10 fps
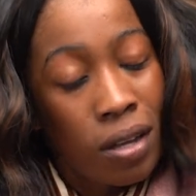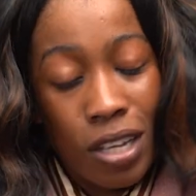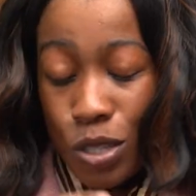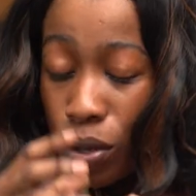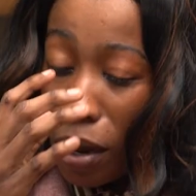
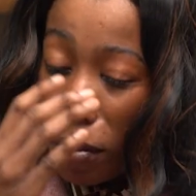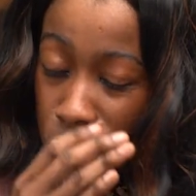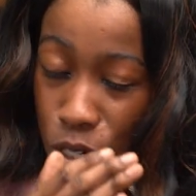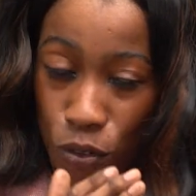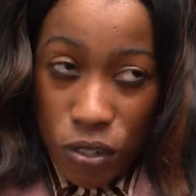It's all a
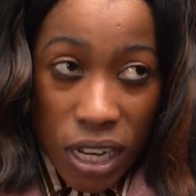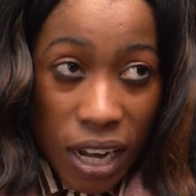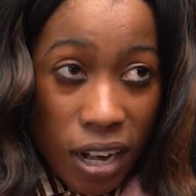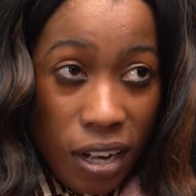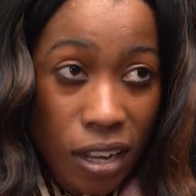matter of
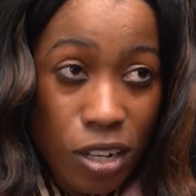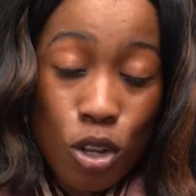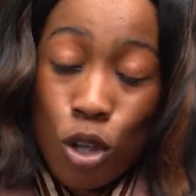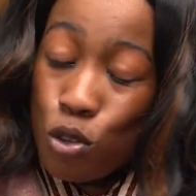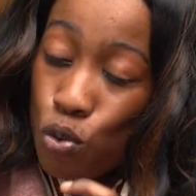tailoring it
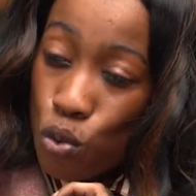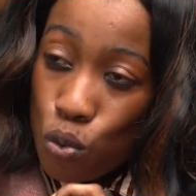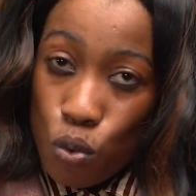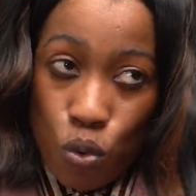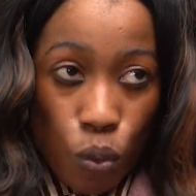to
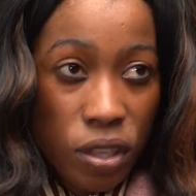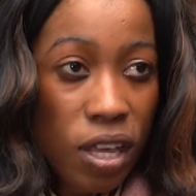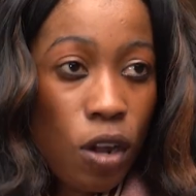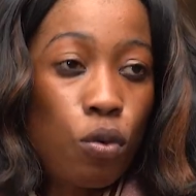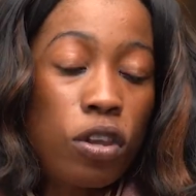suit what
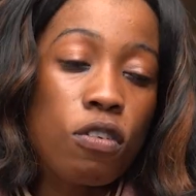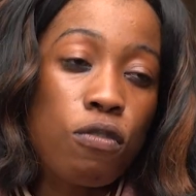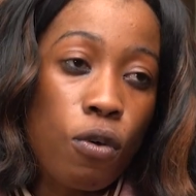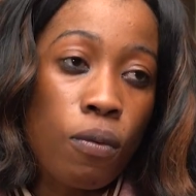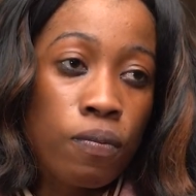they're looking
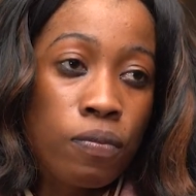for.